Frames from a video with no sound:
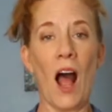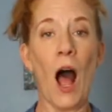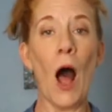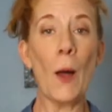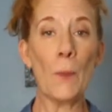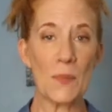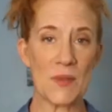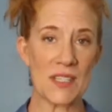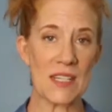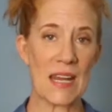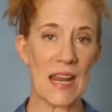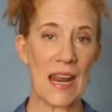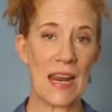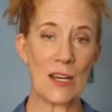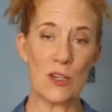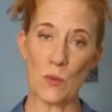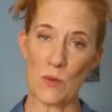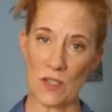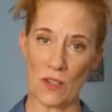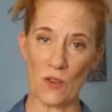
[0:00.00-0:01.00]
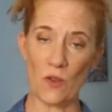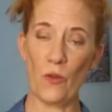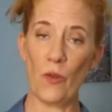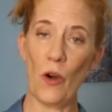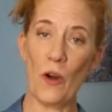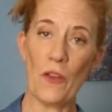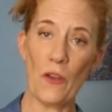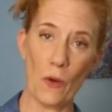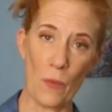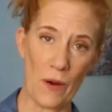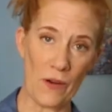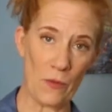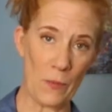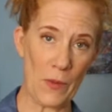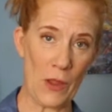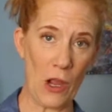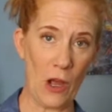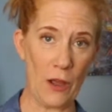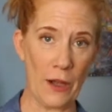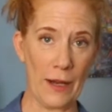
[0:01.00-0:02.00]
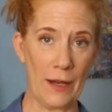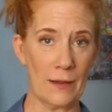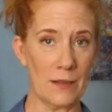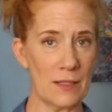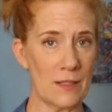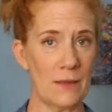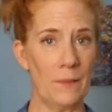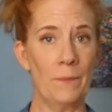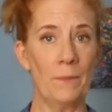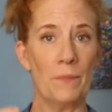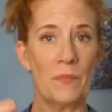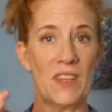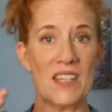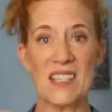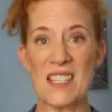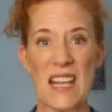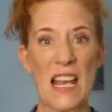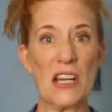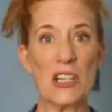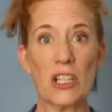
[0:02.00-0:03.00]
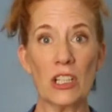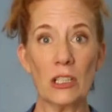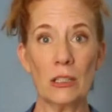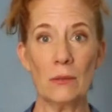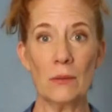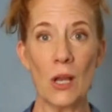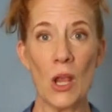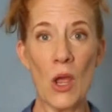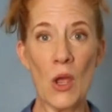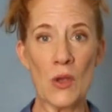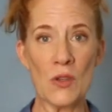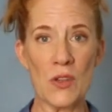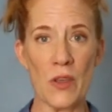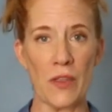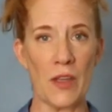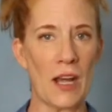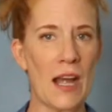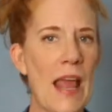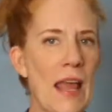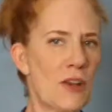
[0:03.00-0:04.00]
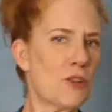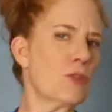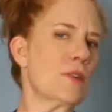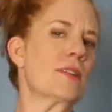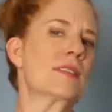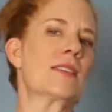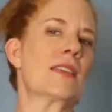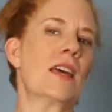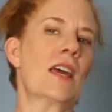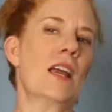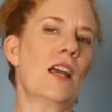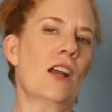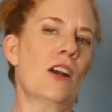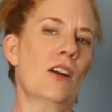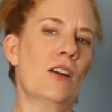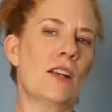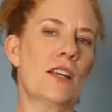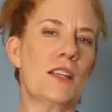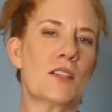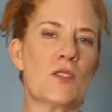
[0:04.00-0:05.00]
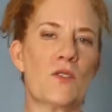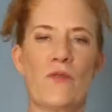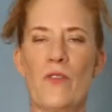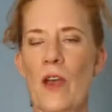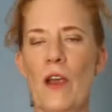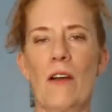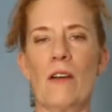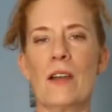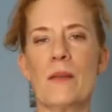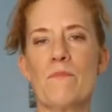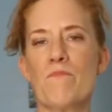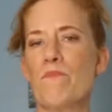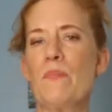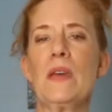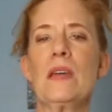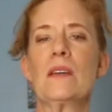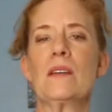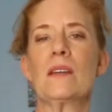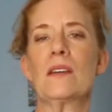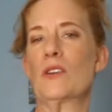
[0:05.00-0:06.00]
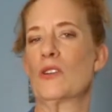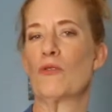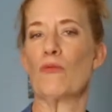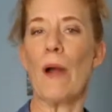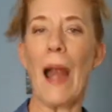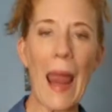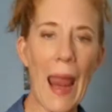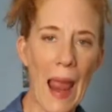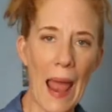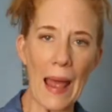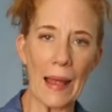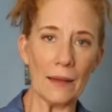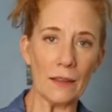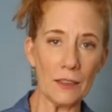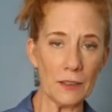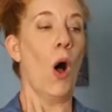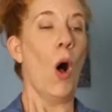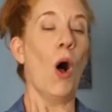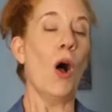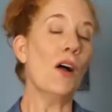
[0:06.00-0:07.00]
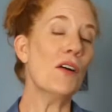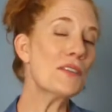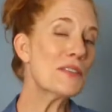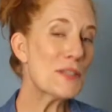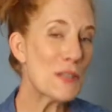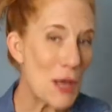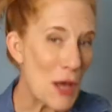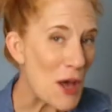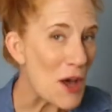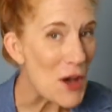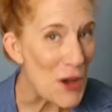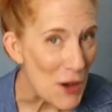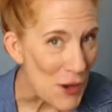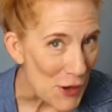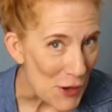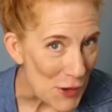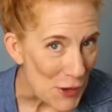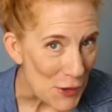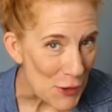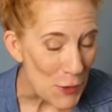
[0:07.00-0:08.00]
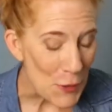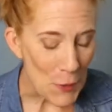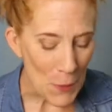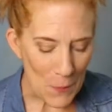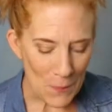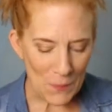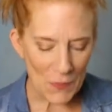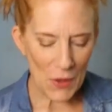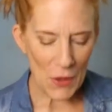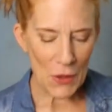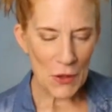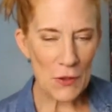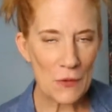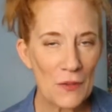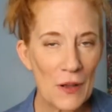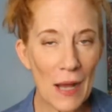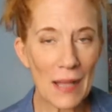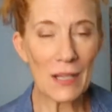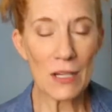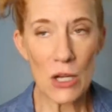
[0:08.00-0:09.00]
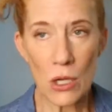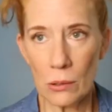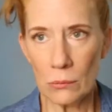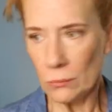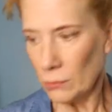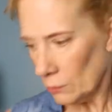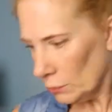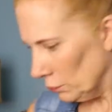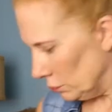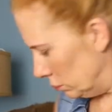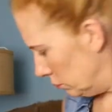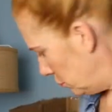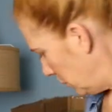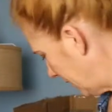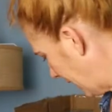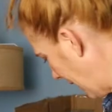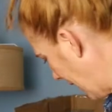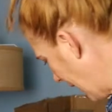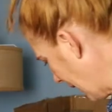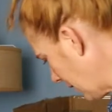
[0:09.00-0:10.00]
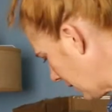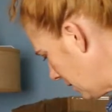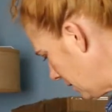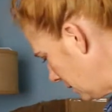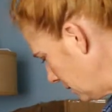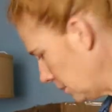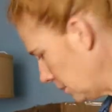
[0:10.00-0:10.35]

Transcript: upstage, which is farther away from the audience, center, so that an entrance there is very big and grand? Also, you've got what the heck?